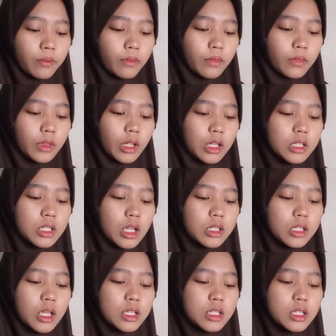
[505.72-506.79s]
such
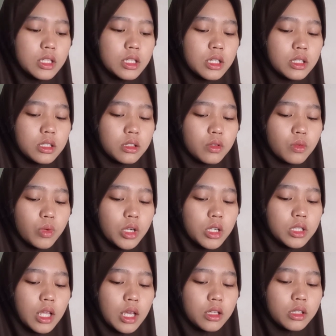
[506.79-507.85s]
accidents were
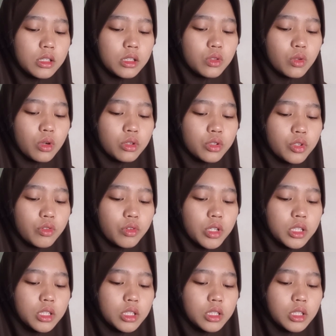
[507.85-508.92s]
likely to occur in
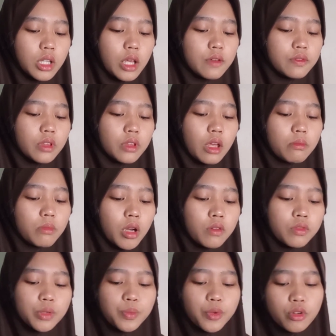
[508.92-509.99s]
the lifetime of the
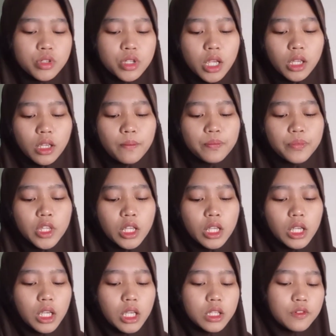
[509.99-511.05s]
project.
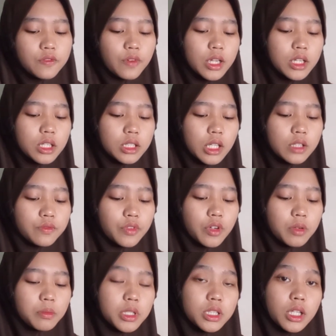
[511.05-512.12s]
In the final
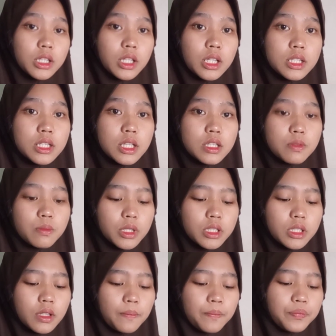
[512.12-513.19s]
environmental assessment,
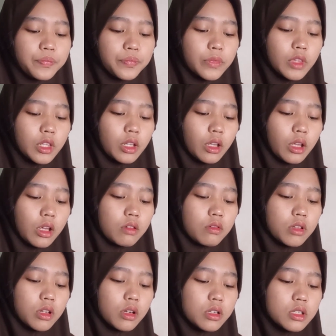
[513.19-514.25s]

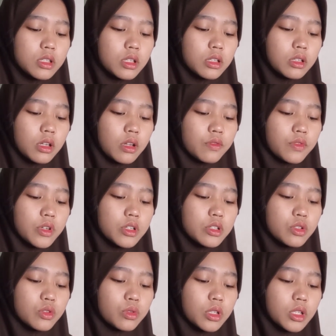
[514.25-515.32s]
Equinor still refers to
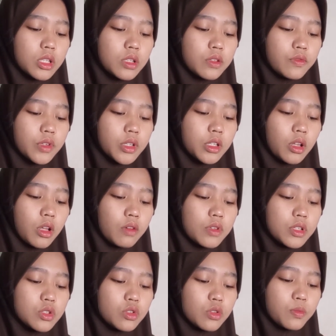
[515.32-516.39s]
the event of a
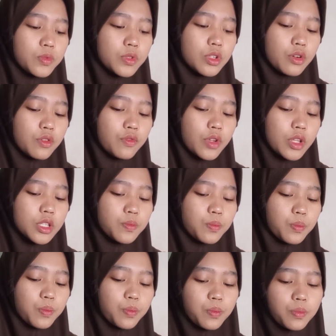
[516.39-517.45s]
subsurface
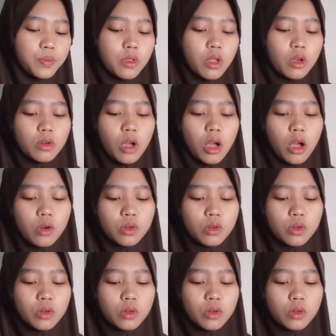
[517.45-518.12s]
blowout